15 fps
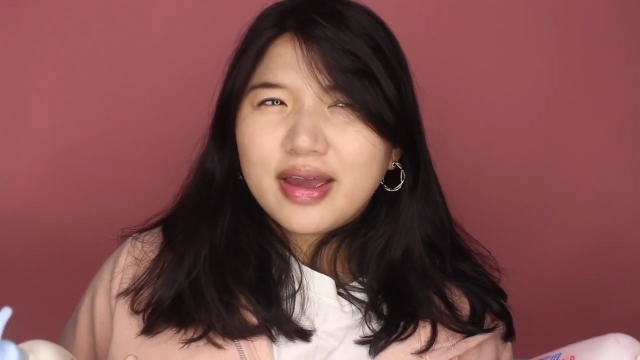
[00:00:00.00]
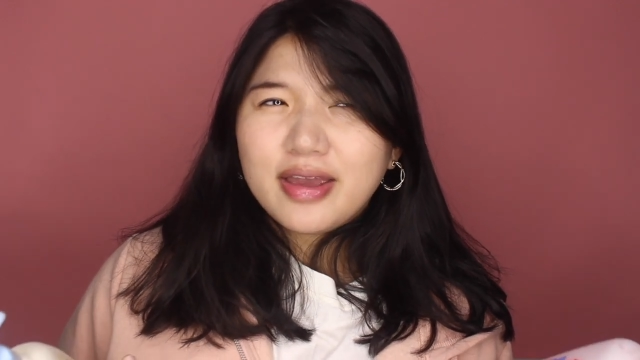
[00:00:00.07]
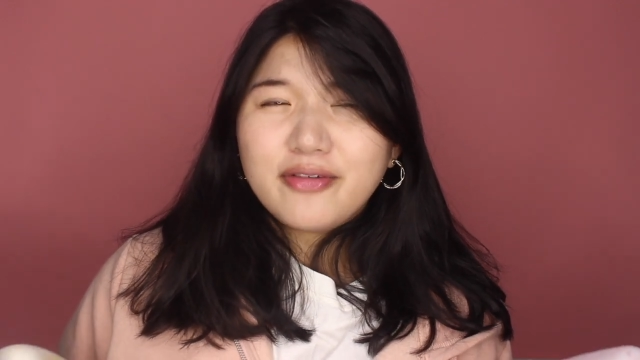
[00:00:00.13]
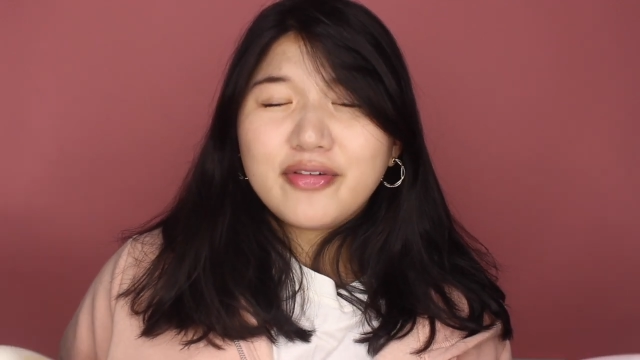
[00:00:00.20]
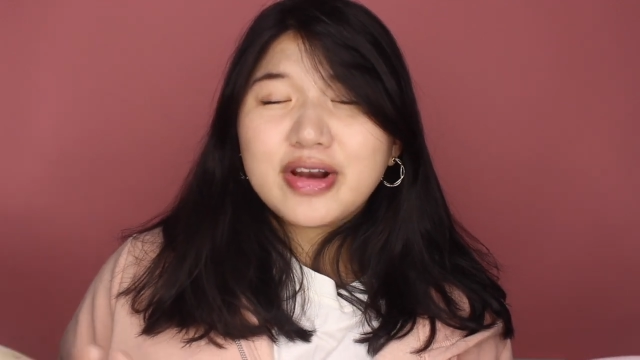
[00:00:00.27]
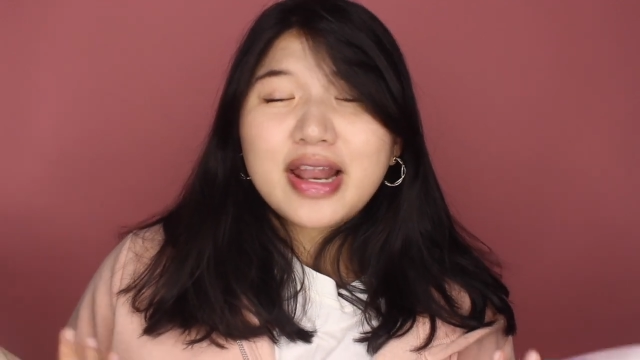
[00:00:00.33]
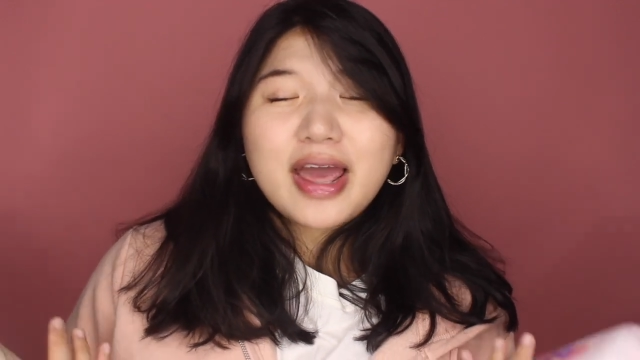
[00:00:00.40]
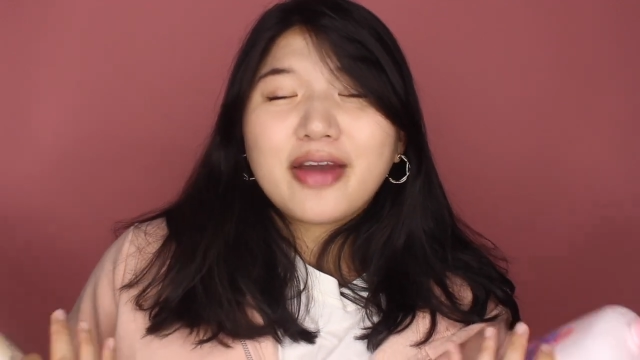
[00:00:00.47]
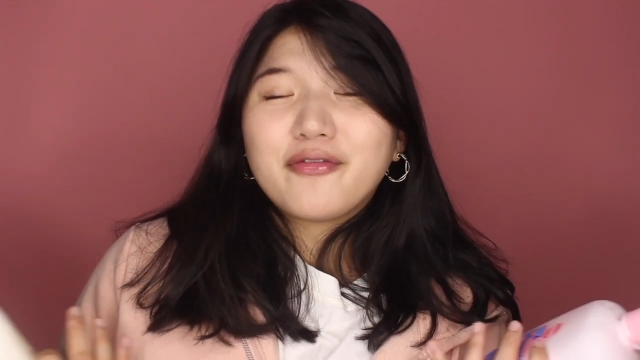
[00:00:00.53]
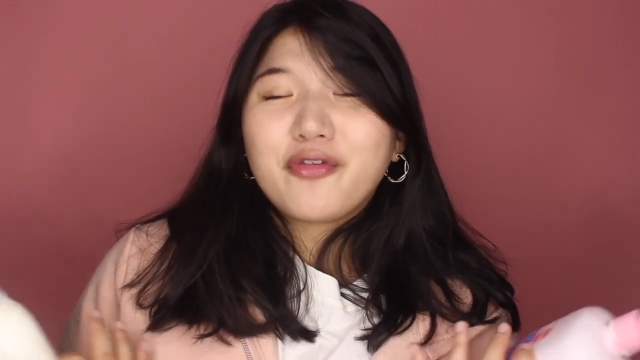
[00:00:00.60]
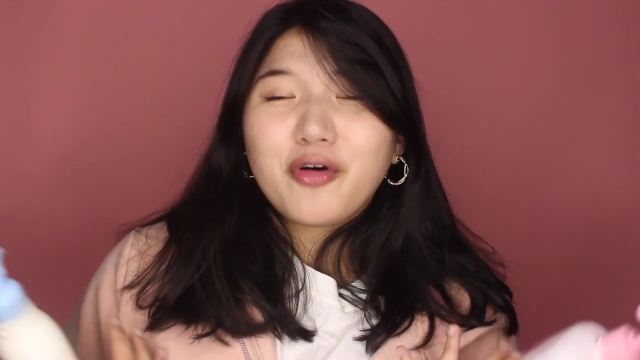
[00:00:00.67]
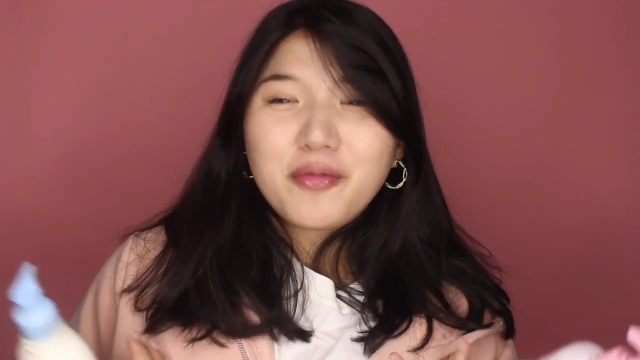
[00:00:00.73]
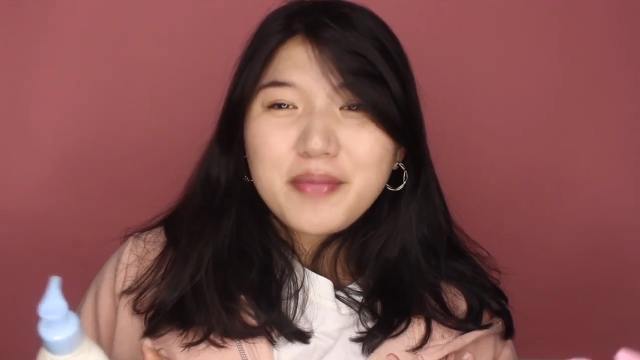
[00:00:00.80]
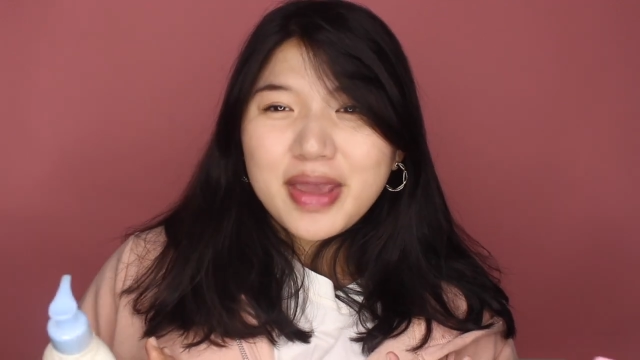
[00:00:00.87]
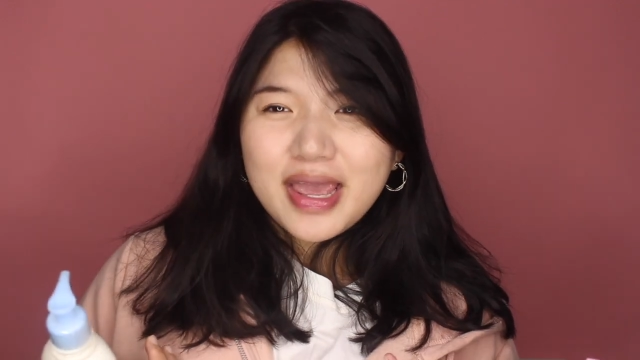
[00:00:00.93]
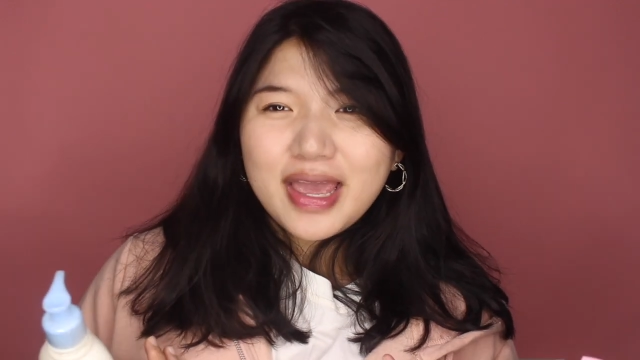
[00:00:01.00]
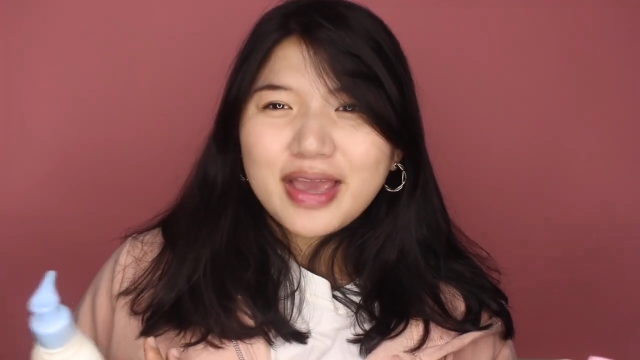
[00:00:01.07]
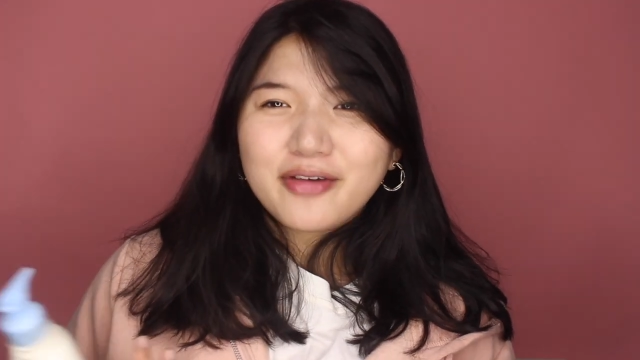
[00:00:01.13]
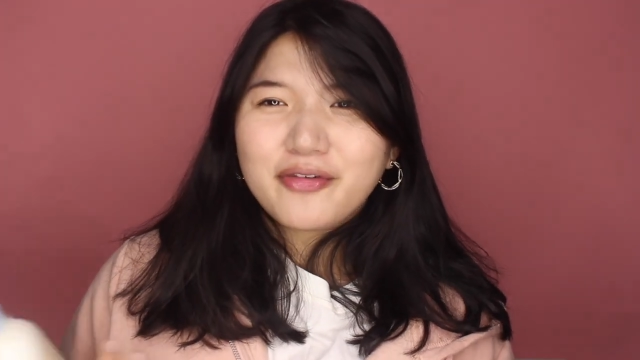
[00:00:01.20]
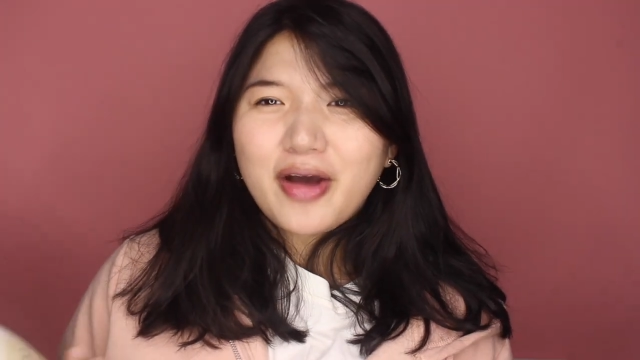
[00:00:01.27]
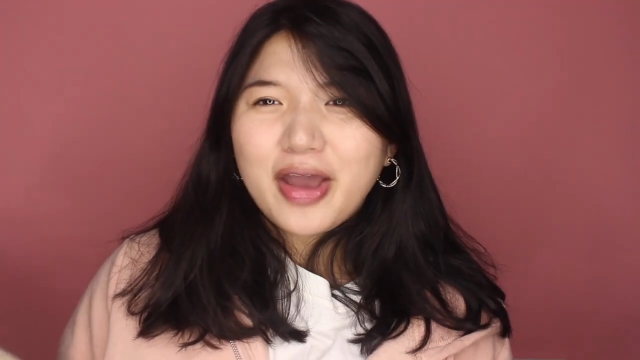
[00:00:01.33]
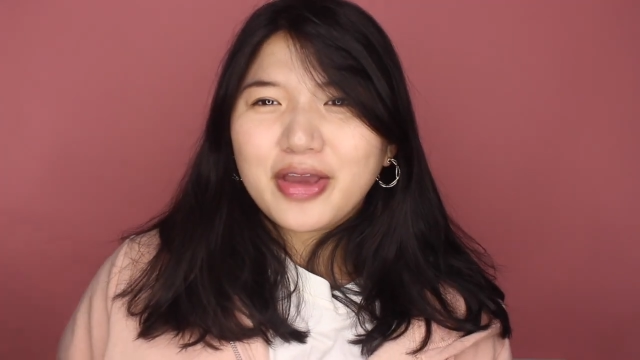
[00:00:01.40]
Even like for
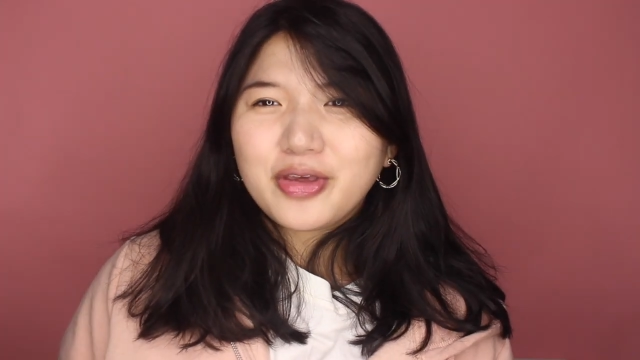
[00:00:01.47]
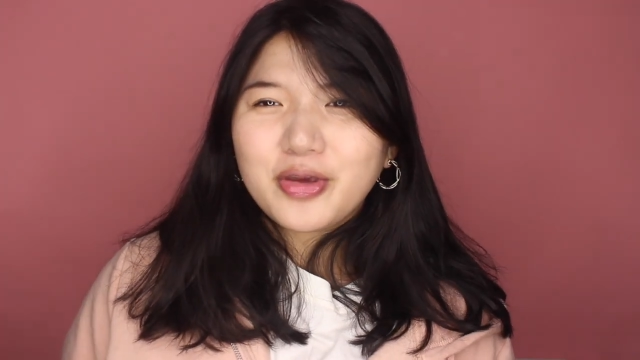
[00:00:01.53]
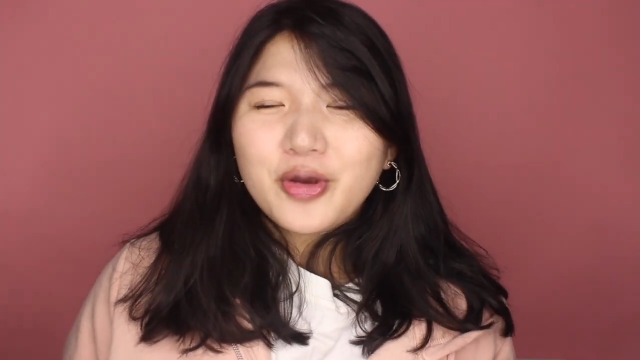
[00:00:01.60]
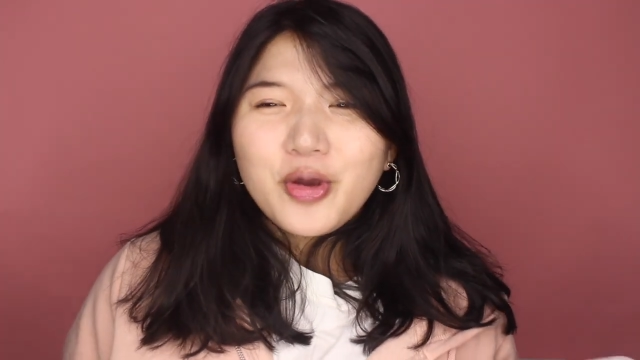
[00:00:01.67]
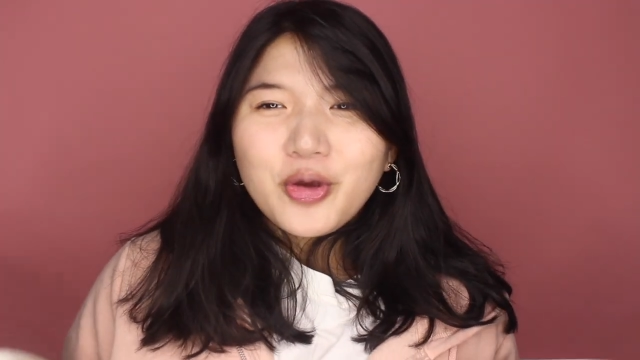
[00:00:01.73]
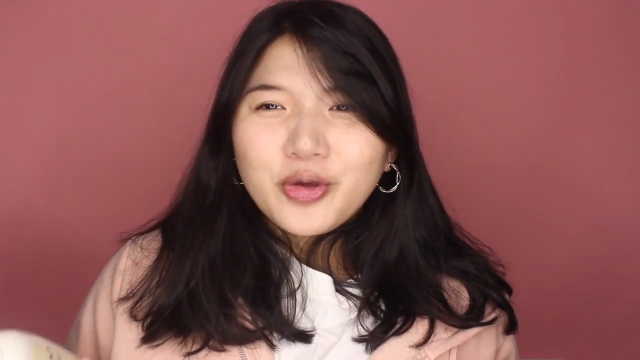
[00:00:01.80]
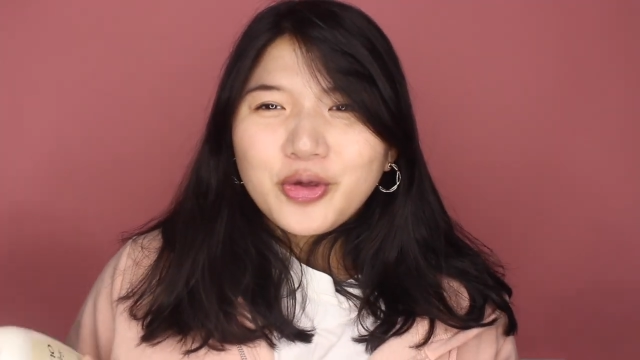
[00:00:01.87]
me, if I